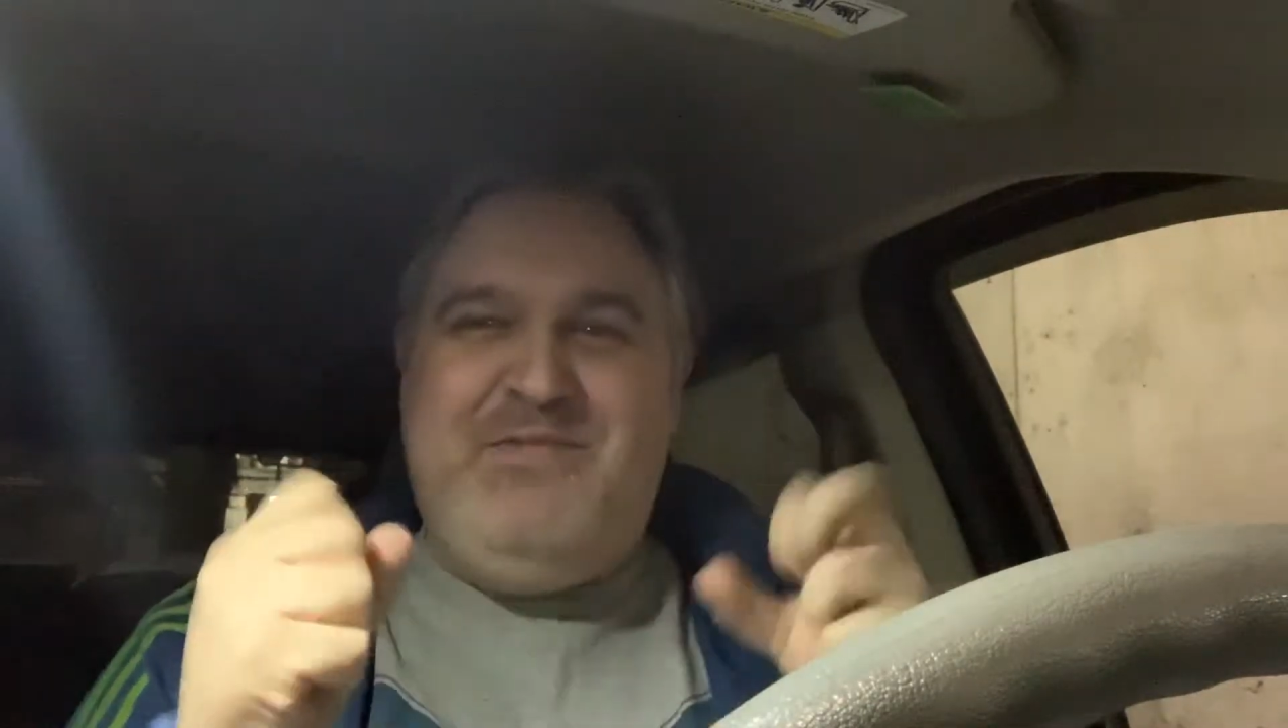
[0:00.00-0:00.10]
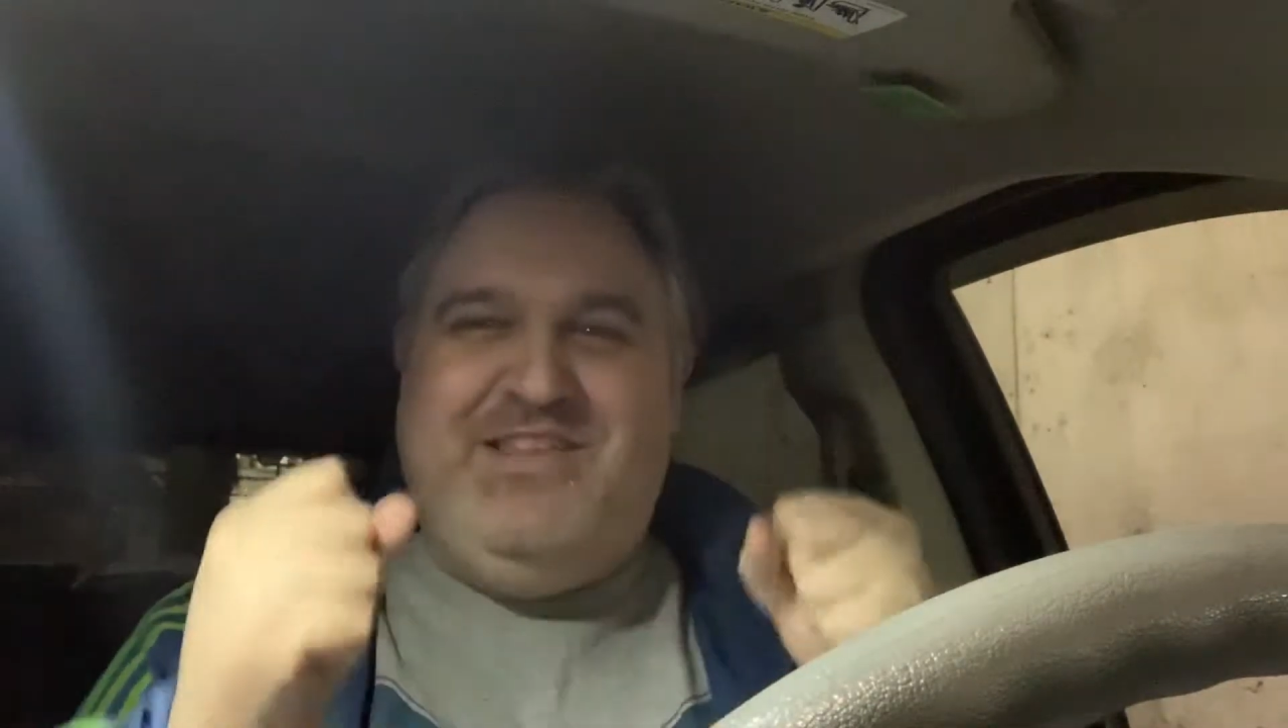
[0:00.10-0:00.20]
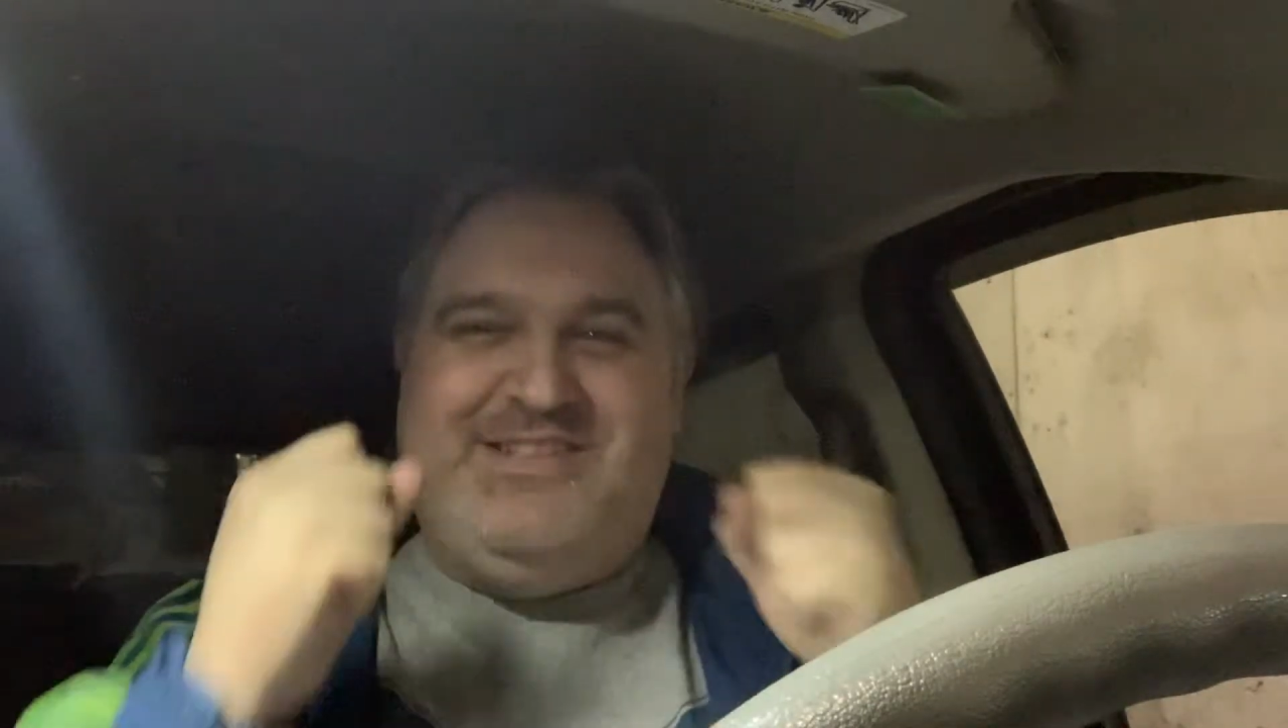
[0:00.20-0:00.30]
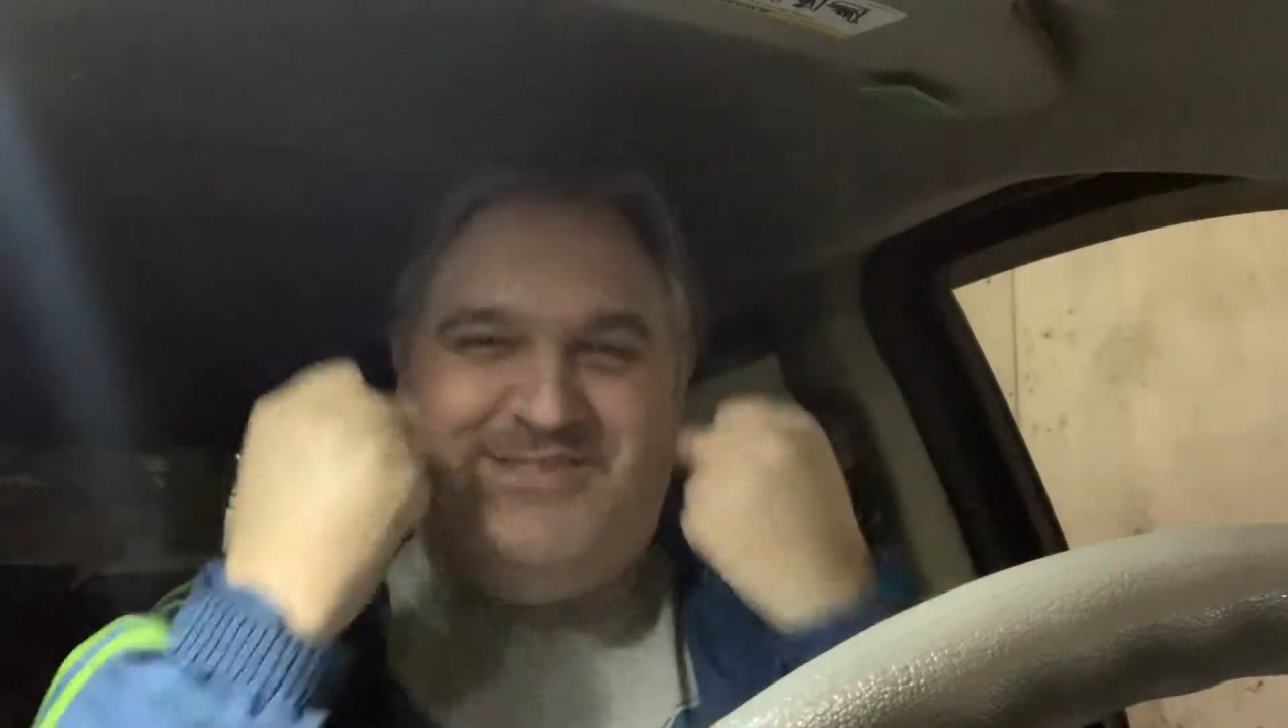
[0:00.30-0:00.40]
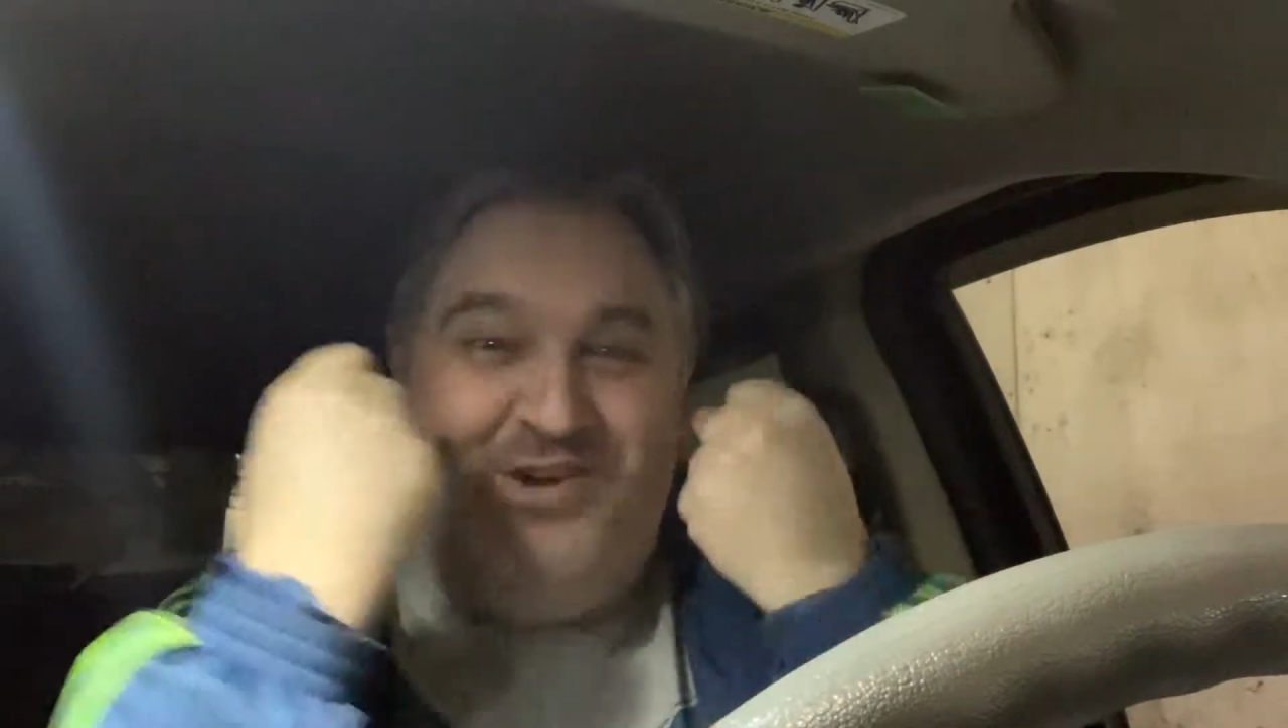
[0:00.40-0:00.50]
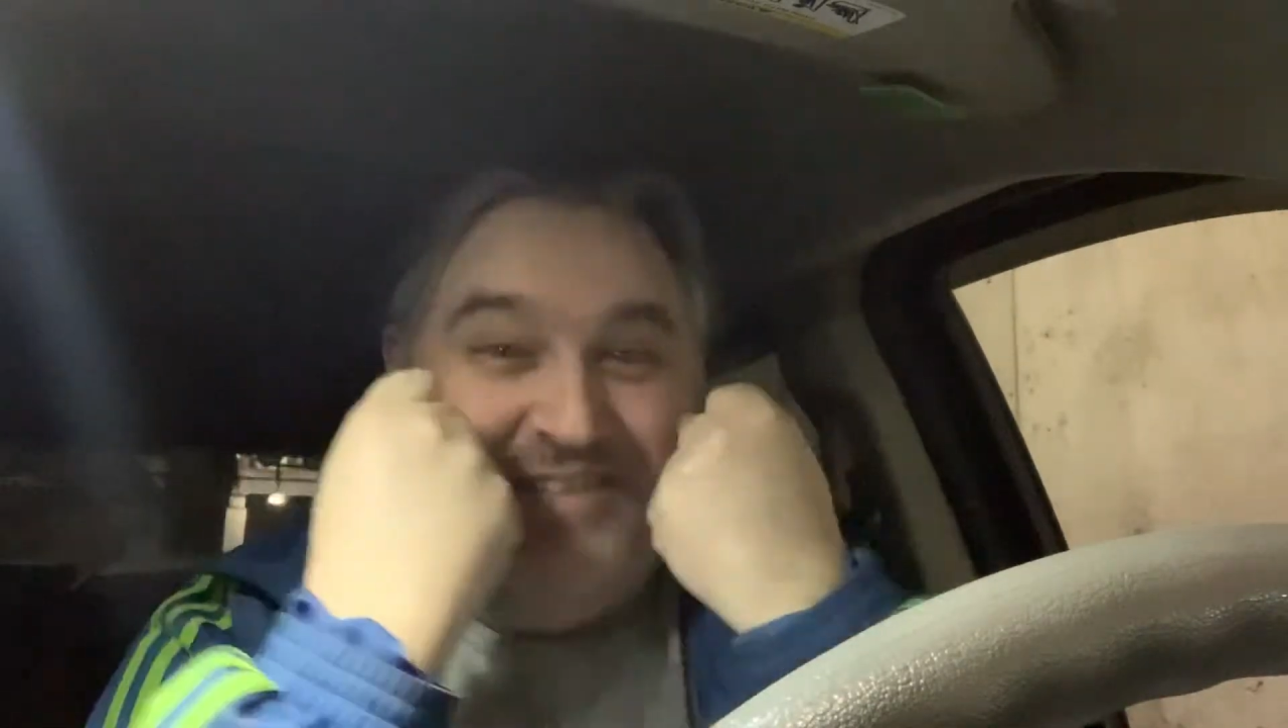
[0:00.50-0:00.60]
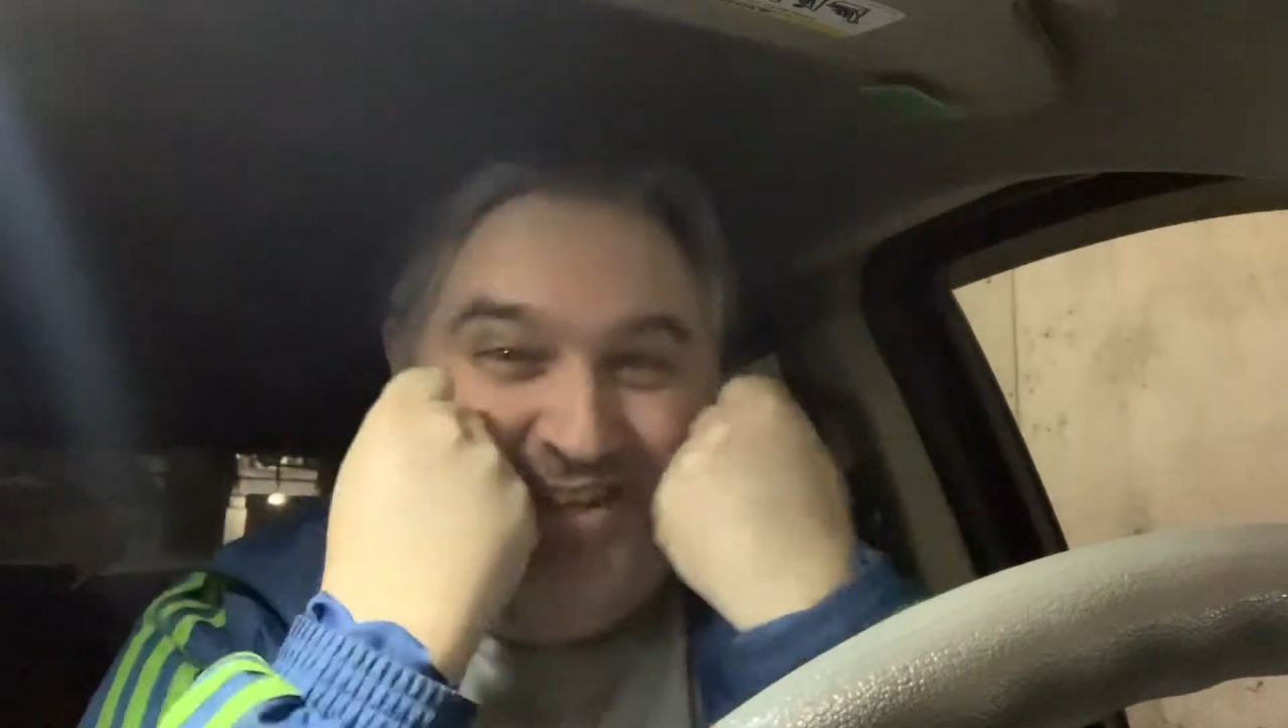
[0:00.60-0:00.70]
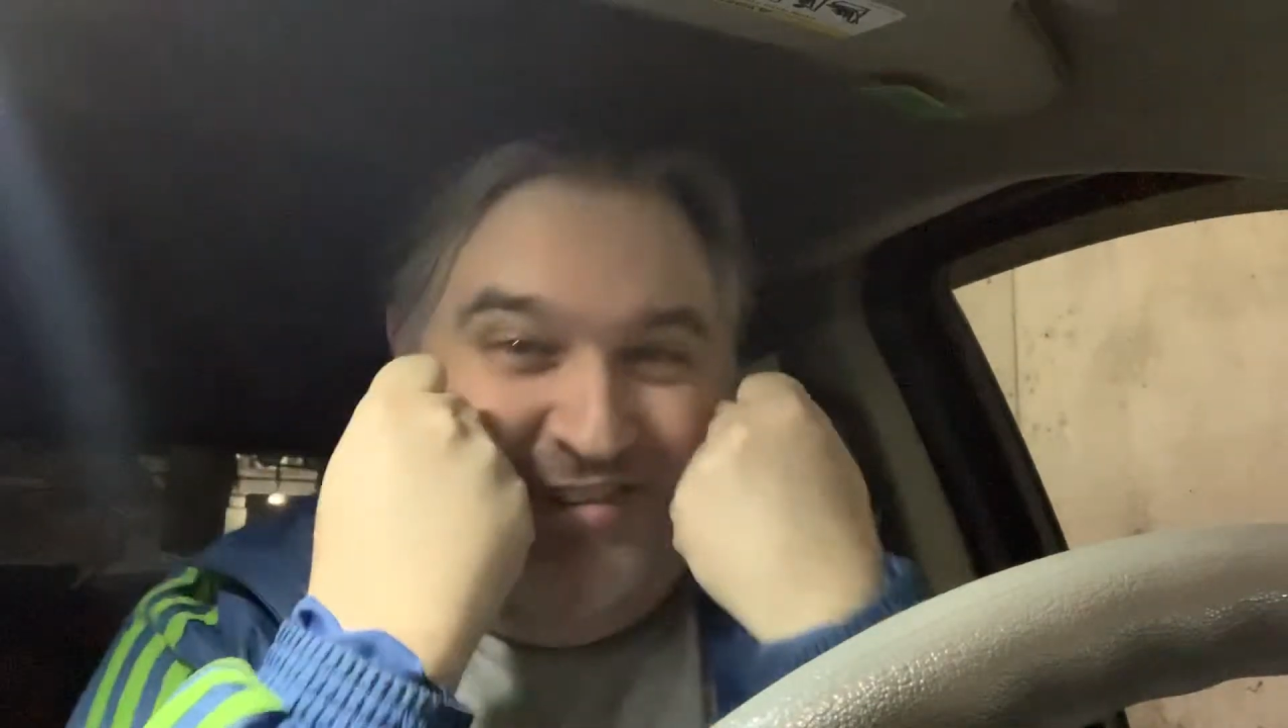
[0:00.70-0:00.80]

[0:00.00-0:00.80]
but there's so much I